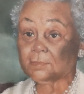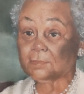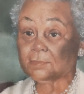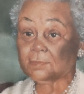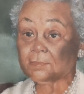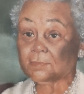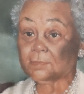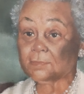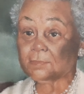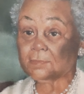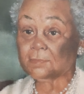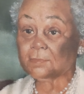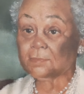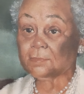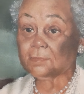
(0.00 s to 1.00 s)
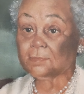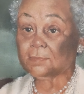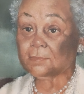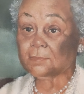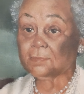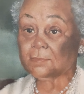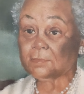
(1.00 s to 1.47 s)
This is history.
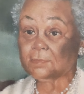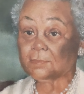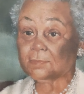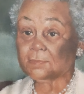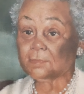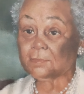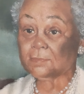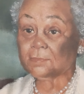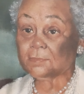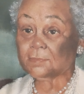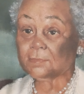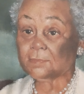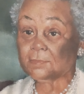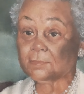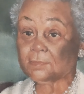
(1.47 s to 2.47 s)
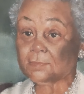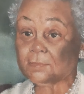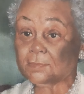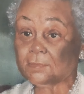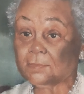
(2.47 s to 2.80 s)
Yep.